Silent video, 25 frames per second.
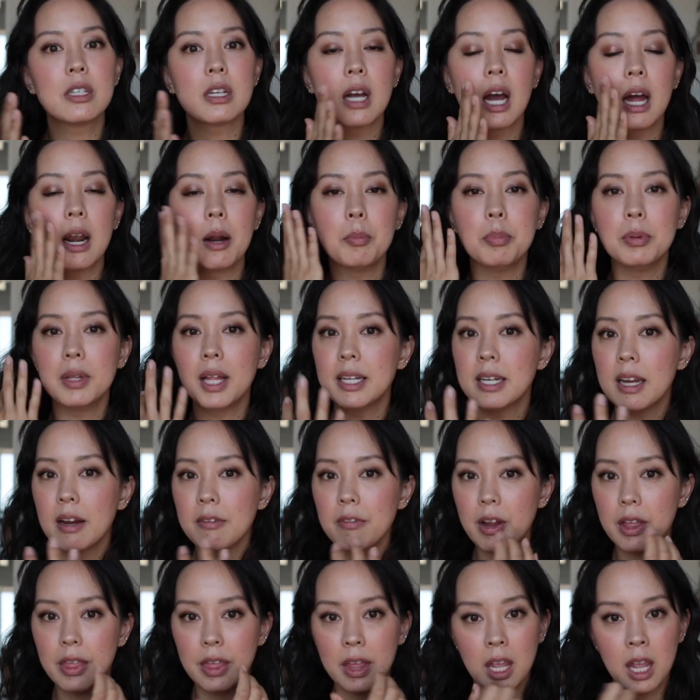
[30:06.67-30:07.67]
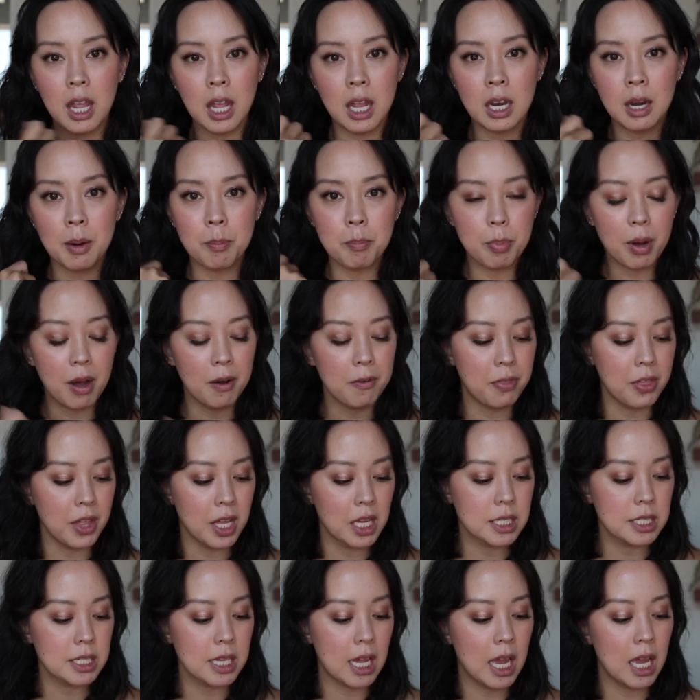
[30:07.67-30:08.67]
to kind of blend everything in and buff
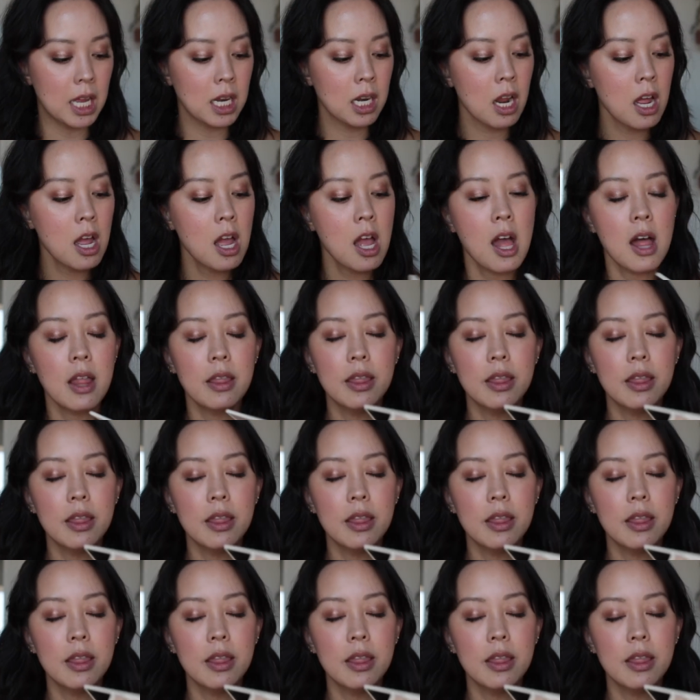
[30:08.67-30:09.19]
things in.